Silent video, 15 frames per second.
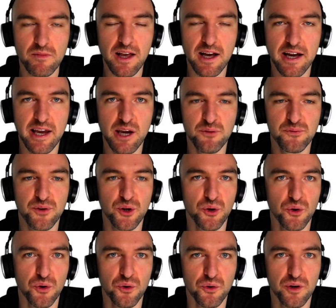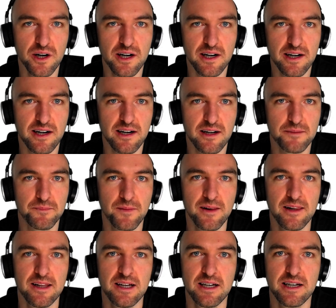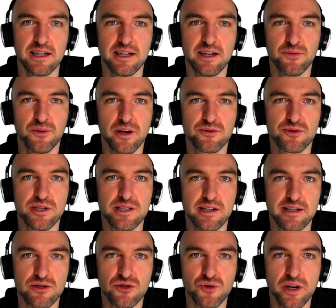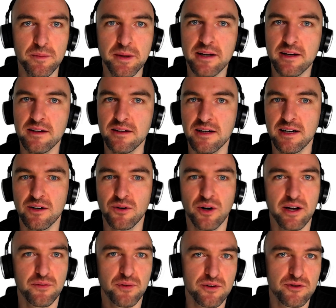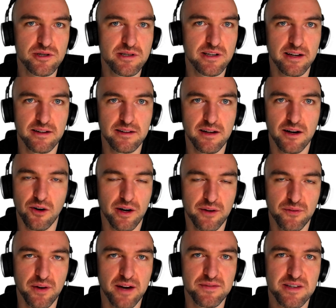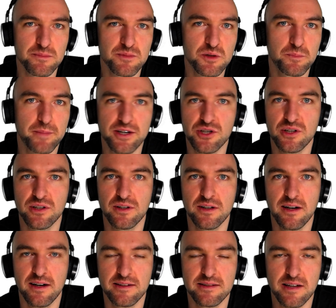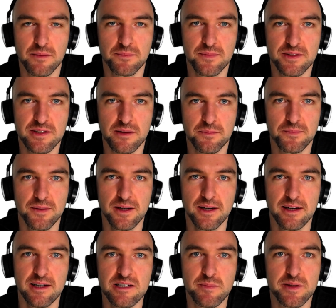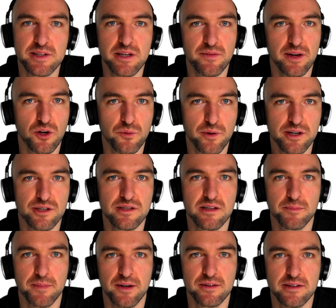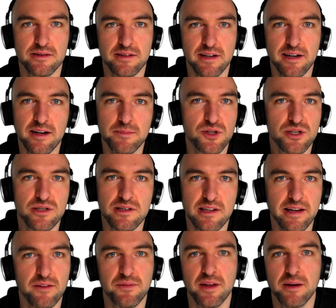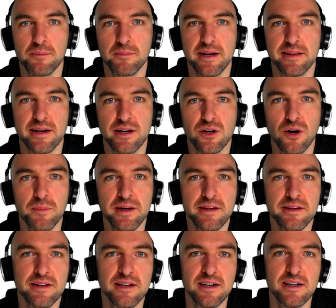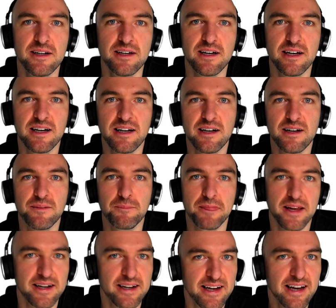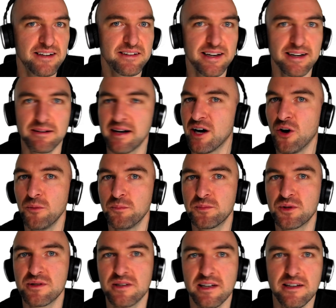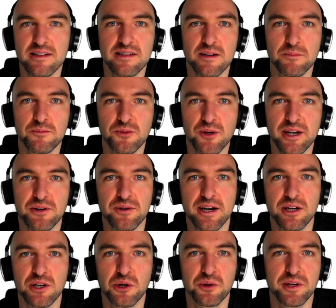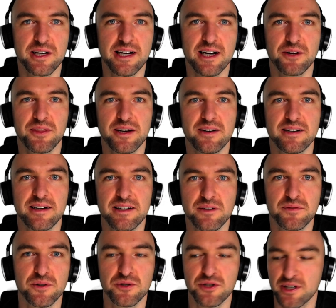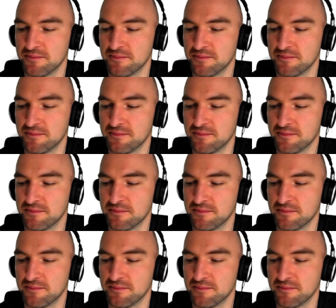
If you're interested in streaming, or if you have some special some specific questions about this setup, just leave them in the comment. And again, yeah, I hope to see some really great content out there in the near future.